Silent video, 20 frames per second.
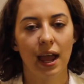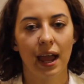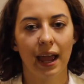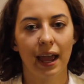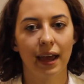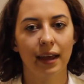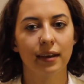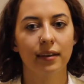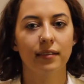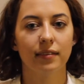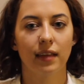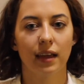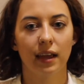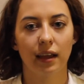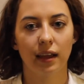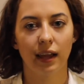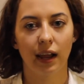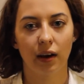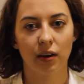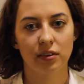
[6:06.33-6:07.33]
and they
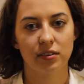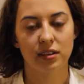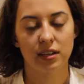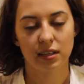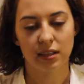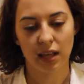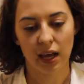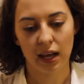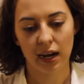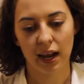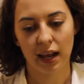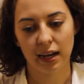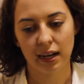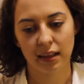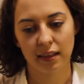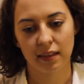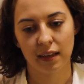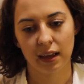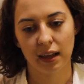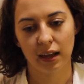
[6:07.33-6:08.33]
guarantee that
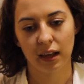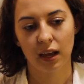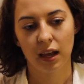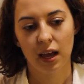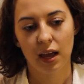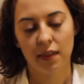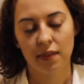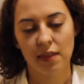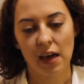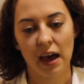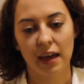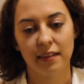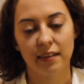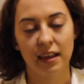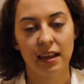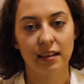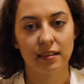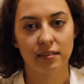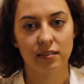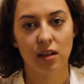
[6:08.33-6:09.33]
anything that
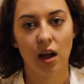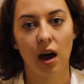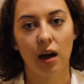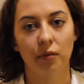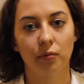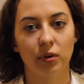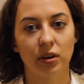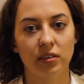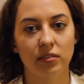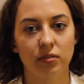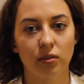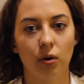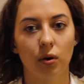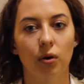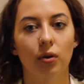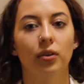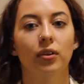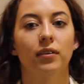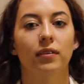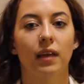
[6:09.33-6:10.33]
is not
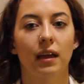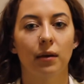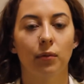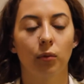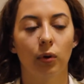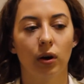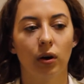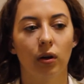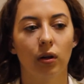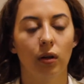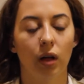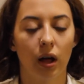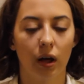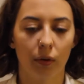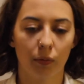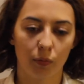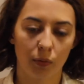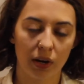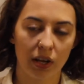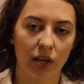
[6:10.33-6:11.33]
resold they will
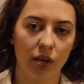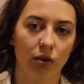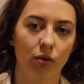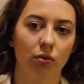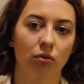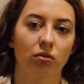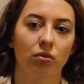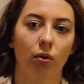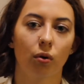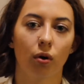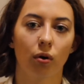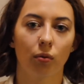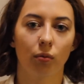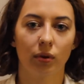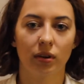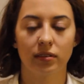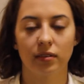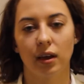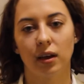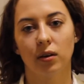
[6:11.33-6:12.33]
reuse or
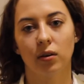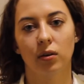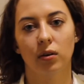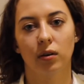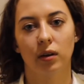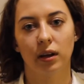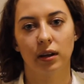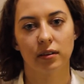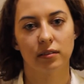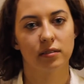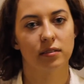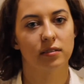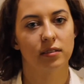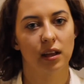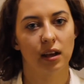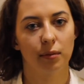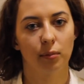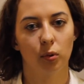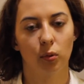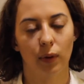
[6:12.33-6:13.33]
recycle in a
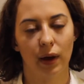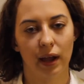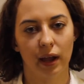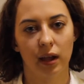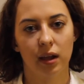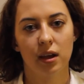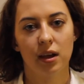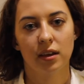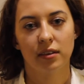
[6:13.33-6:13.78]
sustainable way.